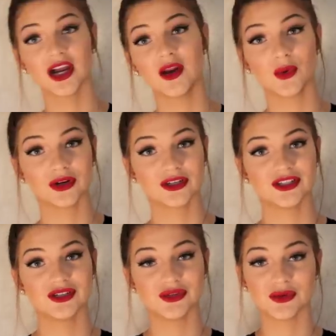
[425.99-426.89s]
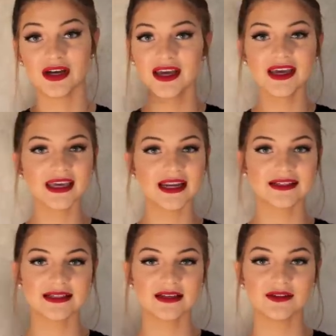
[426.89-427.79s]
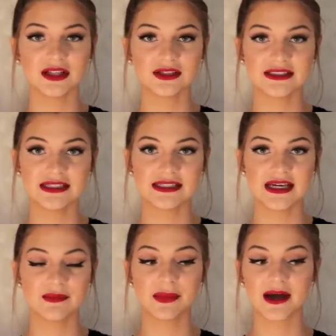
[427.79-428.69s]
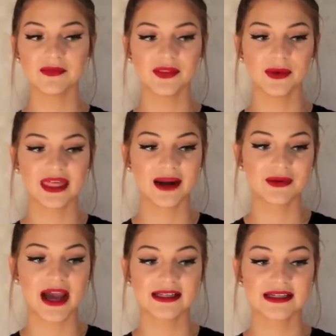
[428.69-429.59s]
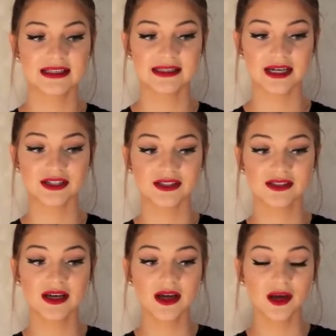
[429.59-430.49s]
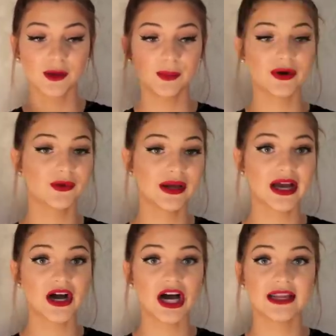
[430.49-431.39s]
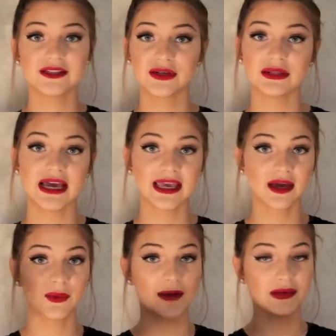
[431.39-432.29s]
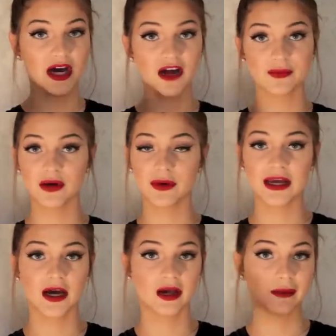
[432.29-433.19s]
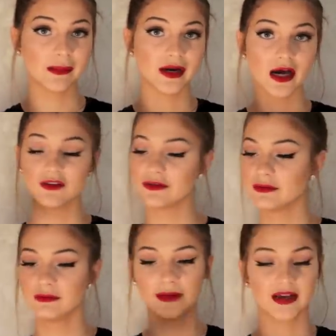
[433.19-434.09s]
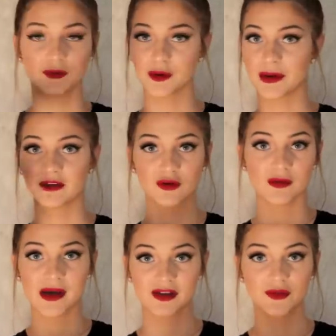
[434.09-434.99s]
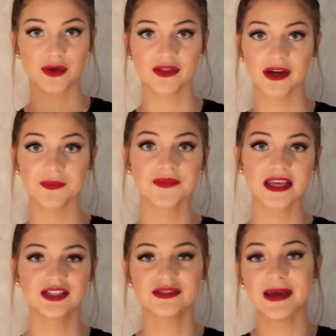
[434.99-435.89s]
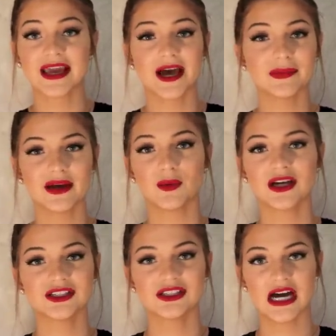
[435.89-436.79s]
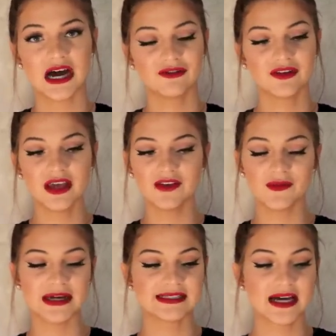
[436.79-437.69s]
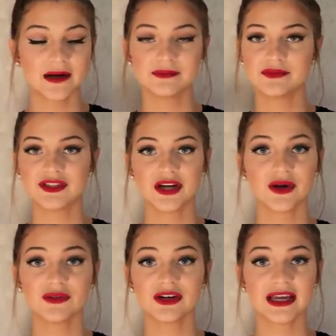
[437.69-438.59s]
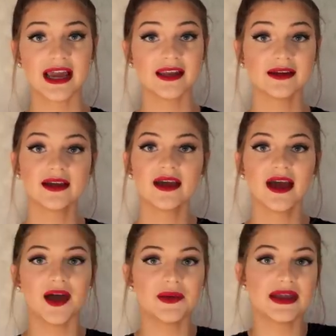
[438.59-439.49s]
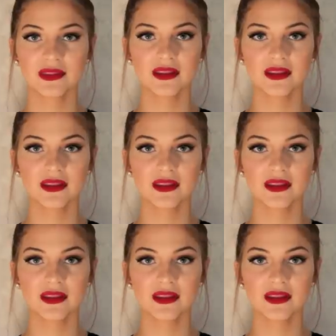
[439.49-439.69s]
in order to get it to even look decent. But the way that I practice is I just put a wing on, don't like it, wipe it off, put a wing on, wipe it off, back and forth, back and forth, back and forth, you know? It's just makeup, it washes off. If you mess up, start over again. I mean,